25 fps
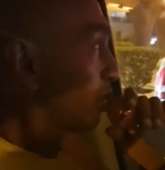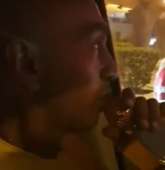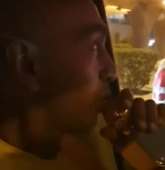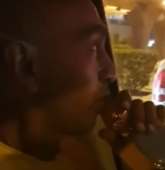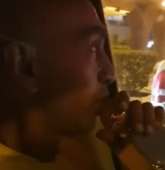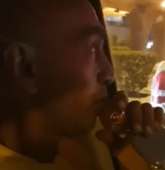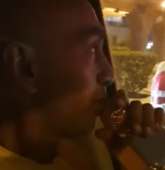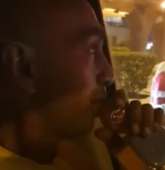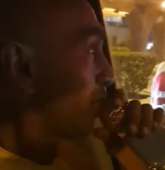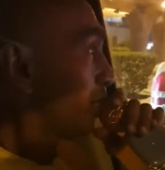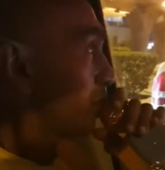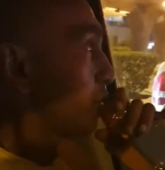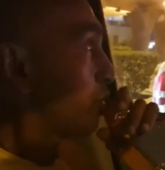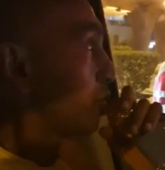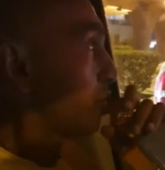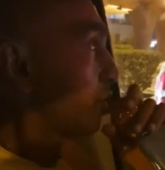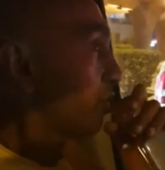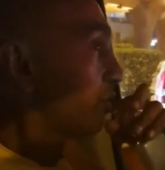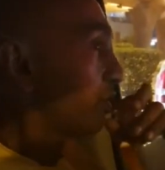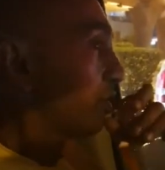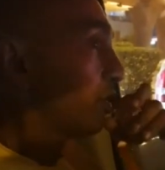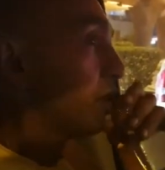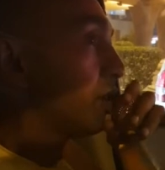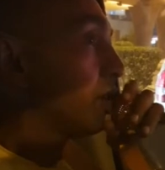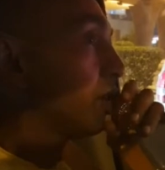marriage of
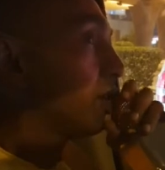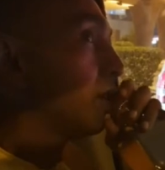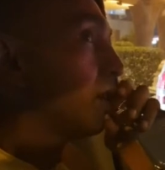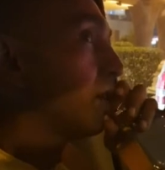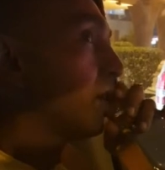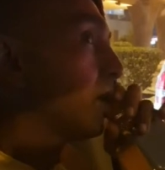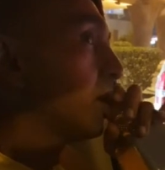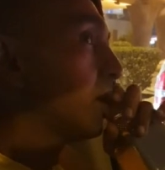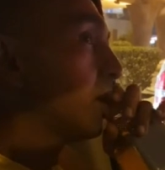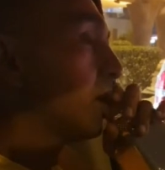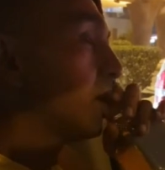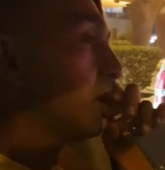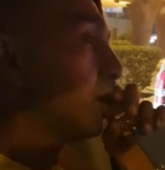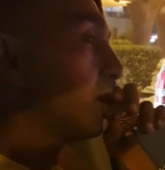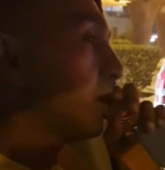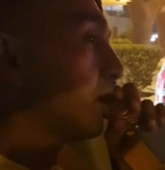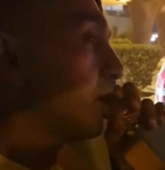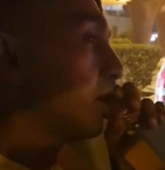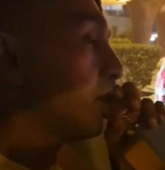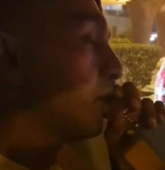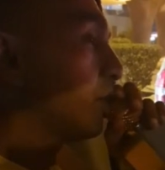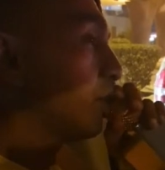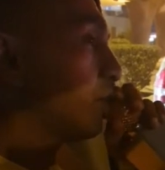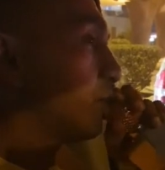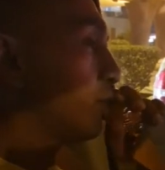
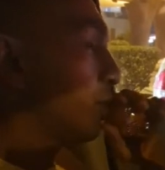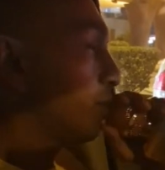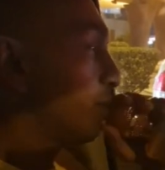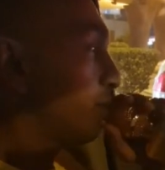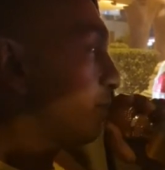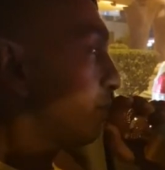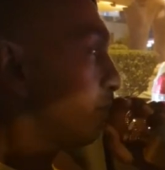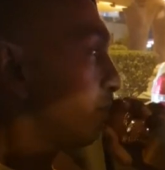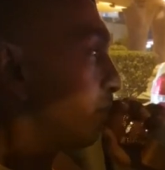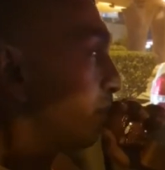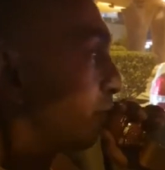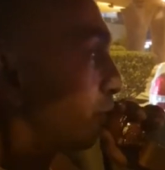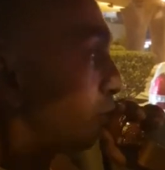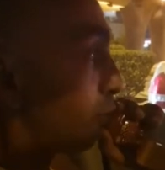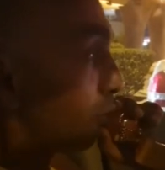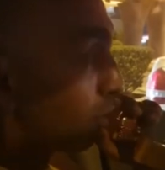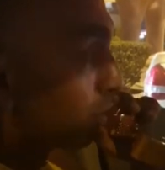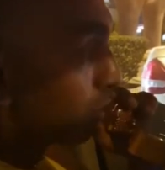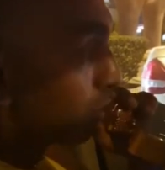Egypt before.